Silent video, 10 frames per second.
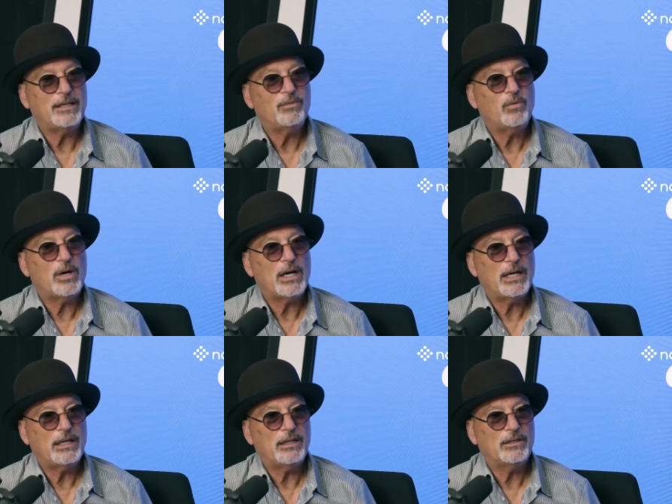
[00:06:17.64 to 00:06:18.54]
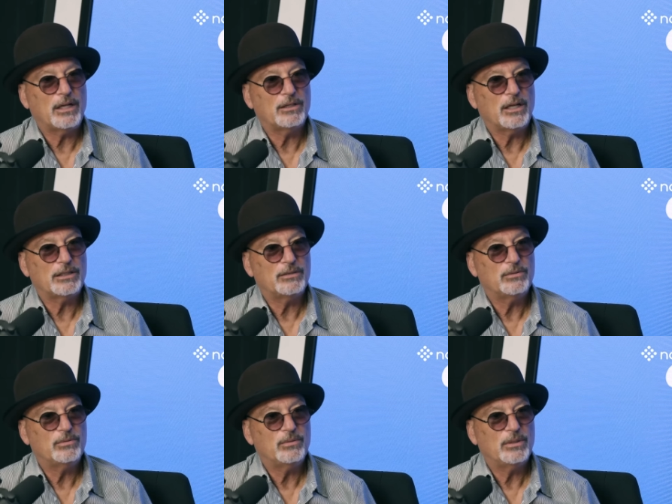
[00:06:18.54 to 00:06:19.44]
why, not, not
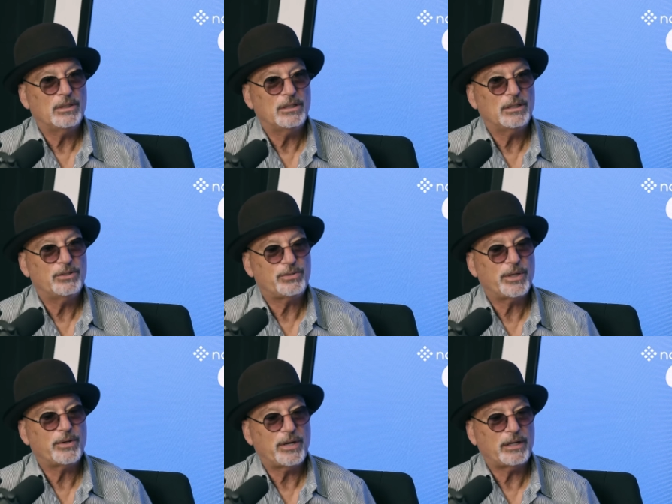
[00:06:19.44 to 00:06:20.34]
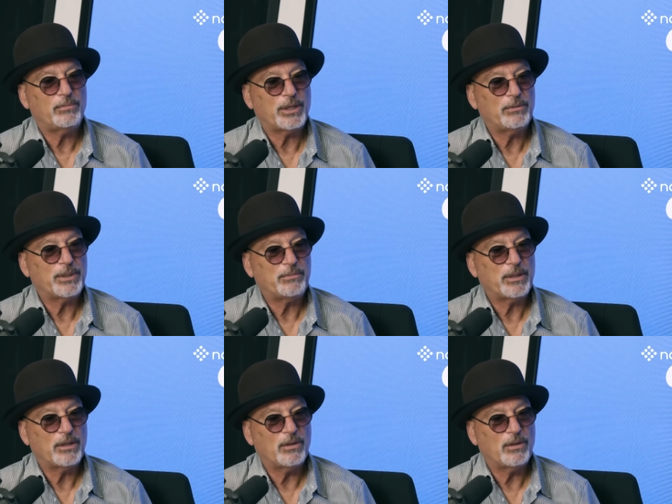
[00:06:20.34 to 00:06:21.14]
to uh, trigger anybody, but, but the,